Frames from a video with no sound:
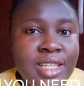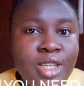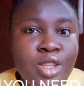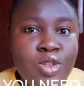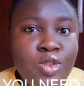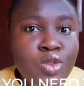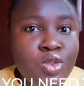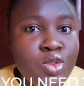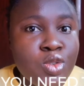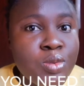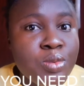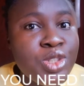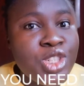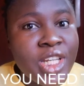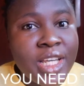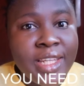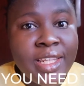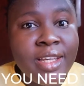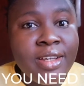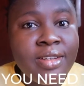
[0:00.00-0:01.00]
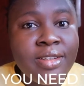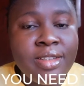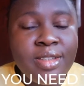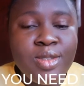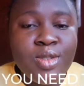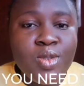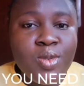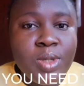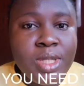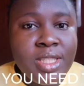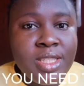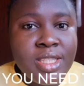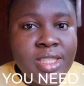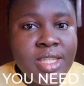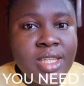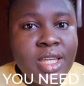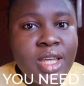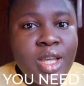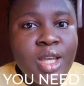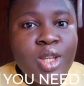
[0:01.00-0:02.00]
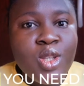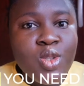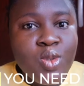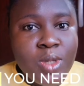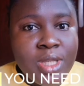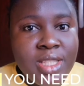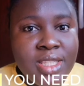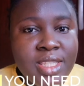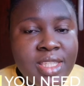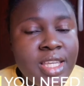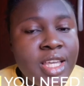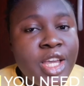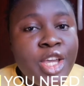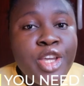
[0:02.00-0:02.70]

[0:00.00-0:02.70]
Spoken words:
a YouTube channel in 2020.